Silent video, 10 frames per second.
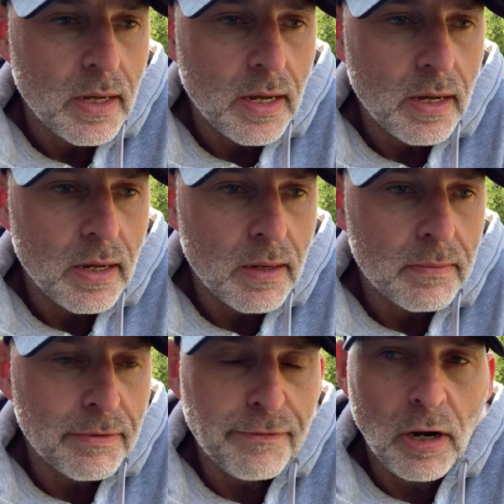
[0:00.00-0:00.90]

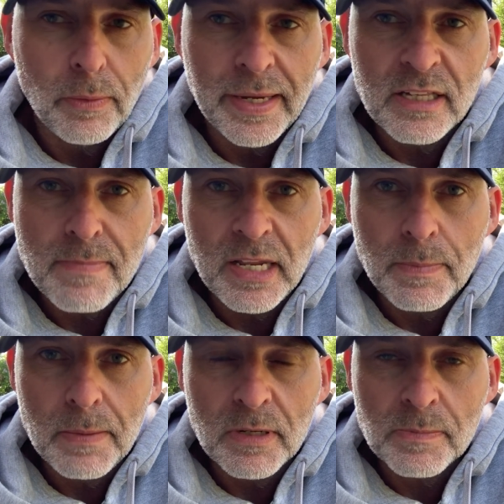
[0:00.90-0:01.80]
um, following as many
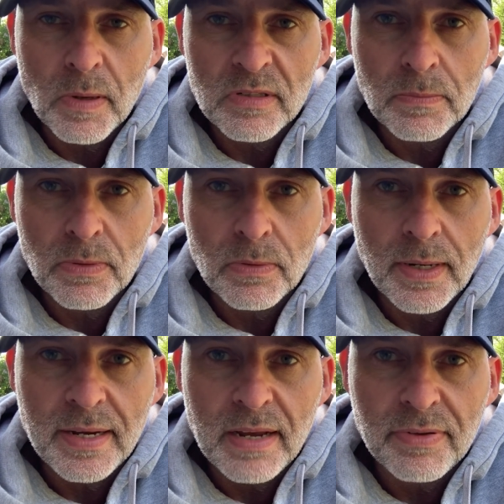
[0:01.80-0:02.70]
people as possible
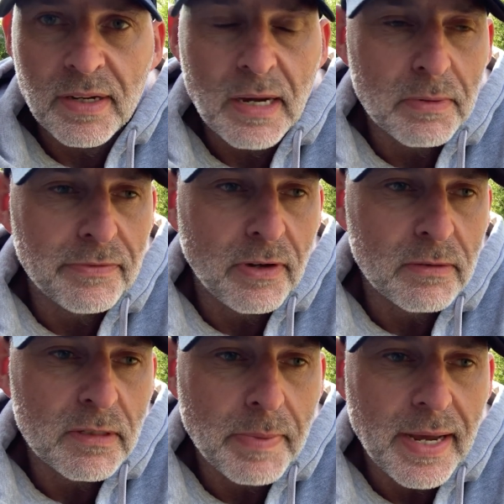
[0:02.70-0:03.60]
and having a couple of
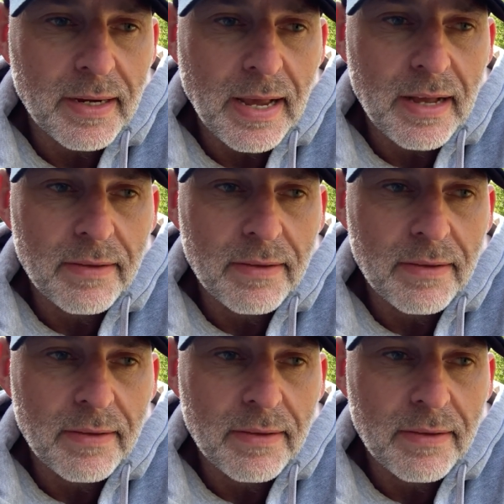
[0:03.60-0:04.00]
followers back